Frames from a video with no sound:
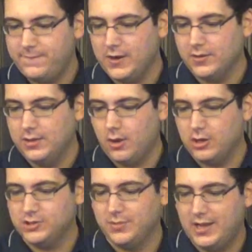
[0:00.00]
fairly
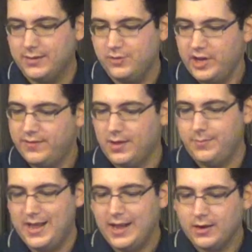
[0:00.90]
large block of
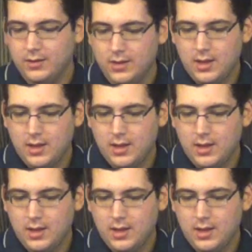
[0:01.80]
JSON back,